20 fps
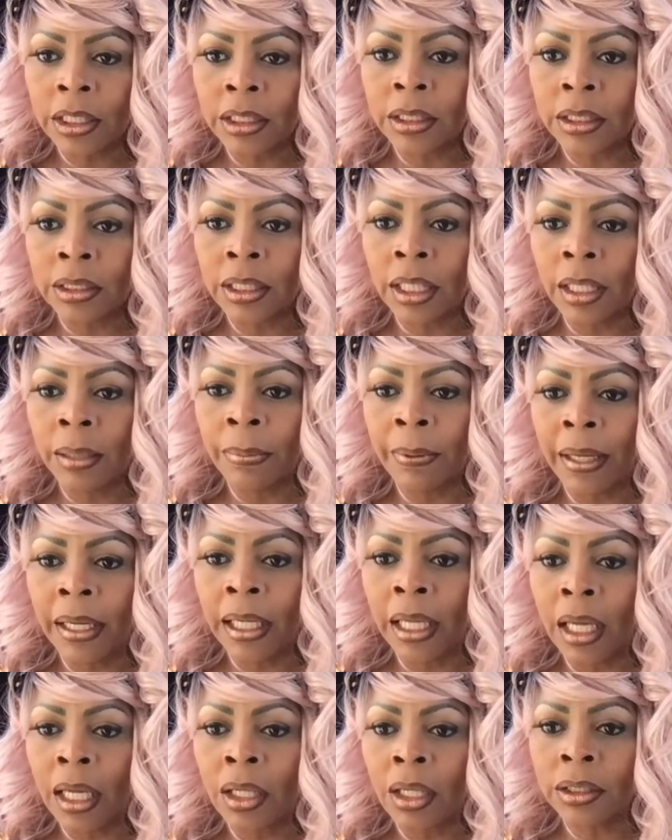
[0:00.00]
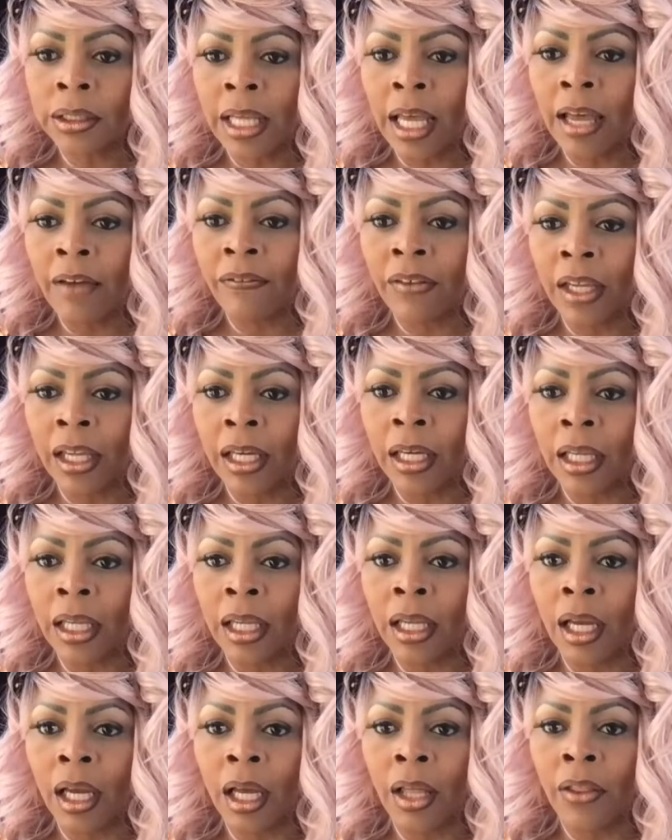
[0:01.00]
does anybody else have
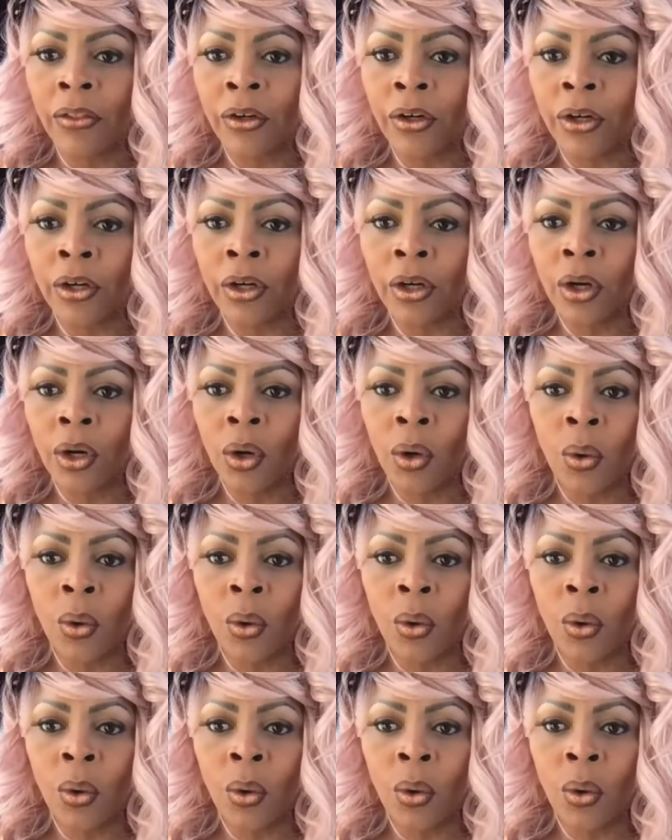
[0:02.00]
any other